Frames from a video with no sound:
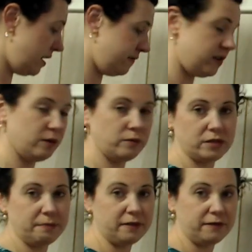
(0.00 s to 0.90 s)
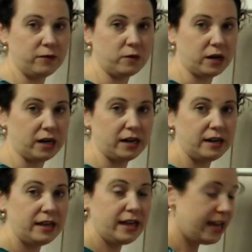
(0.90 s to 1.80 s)
note before.
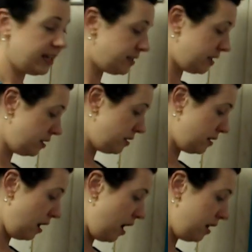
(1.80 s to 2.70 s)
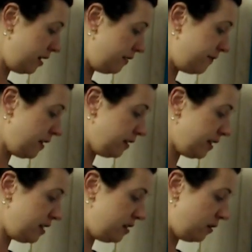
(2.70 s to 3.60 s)
It's a solid filled-in
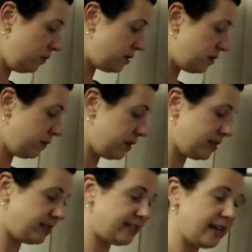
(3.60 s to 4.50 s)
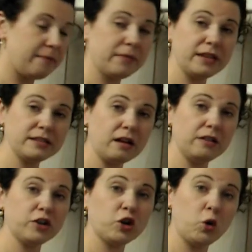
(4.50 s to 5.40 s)
note with a stem. That's called a
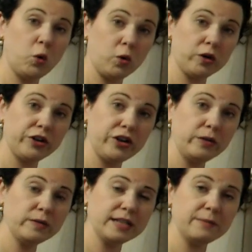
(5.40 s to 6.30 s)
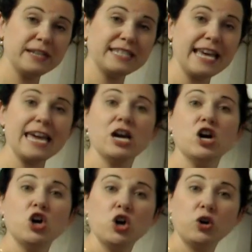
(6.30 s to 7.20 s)
quarter note, and we say
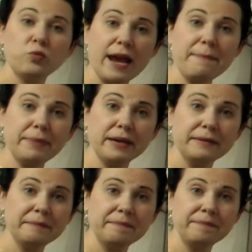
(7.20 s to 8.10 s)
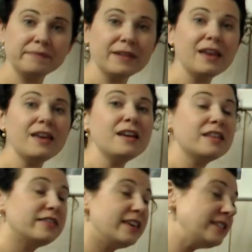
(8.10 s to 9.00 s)
grape.
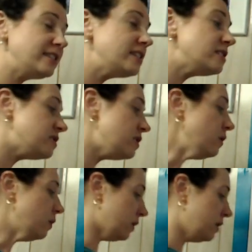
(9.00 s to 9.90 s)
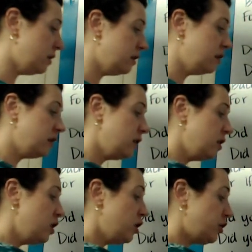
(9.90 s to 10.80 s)
This is new.
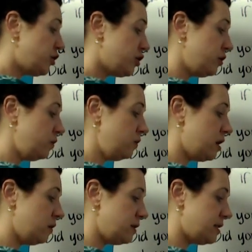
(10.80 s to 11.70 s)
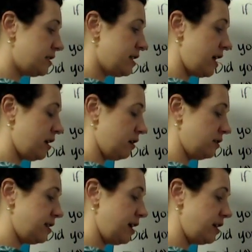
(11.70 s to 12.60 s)
two notes that are
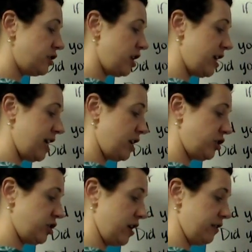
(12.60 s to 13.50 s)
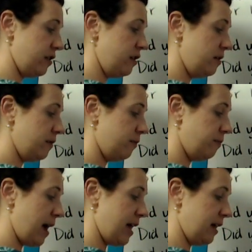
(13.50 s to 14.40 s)
touching each other by
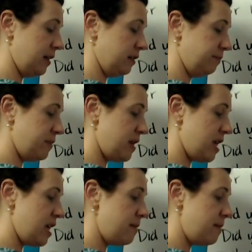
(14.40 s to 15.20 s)
a beam